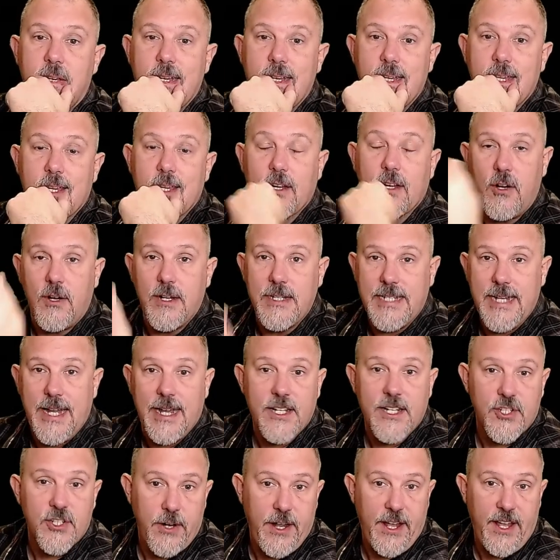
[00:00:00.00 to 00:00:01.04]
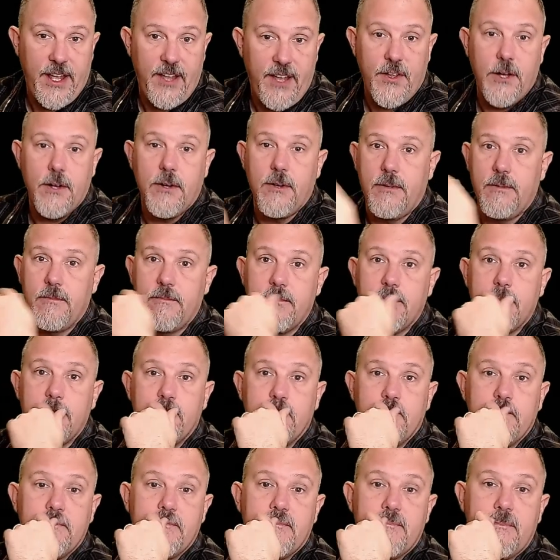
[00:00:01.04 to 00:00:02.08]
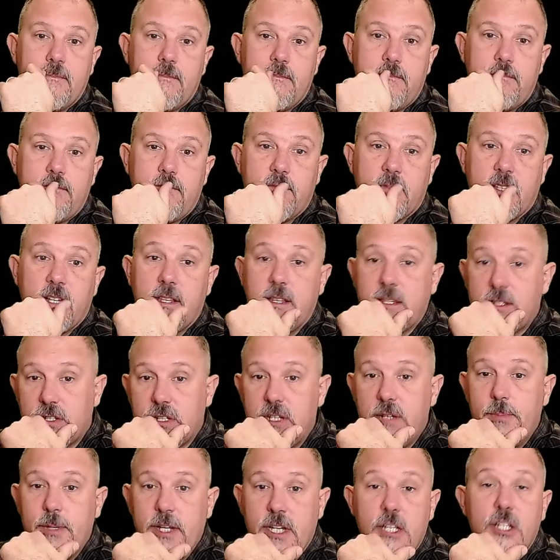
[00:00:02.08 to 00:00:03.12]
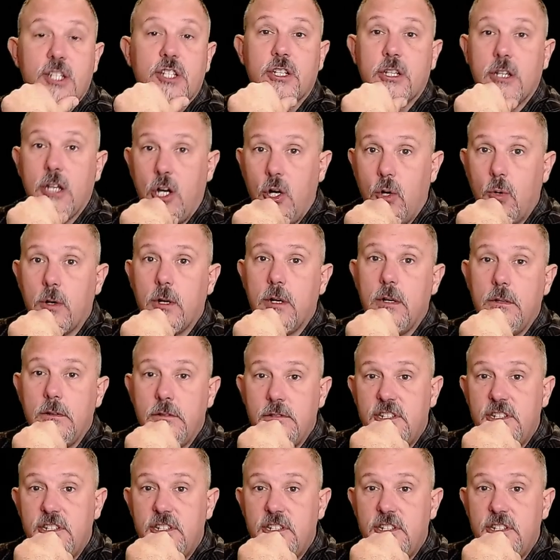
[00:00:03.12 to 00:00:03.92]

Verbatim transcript: The contacts are heavier. It's going to be a slower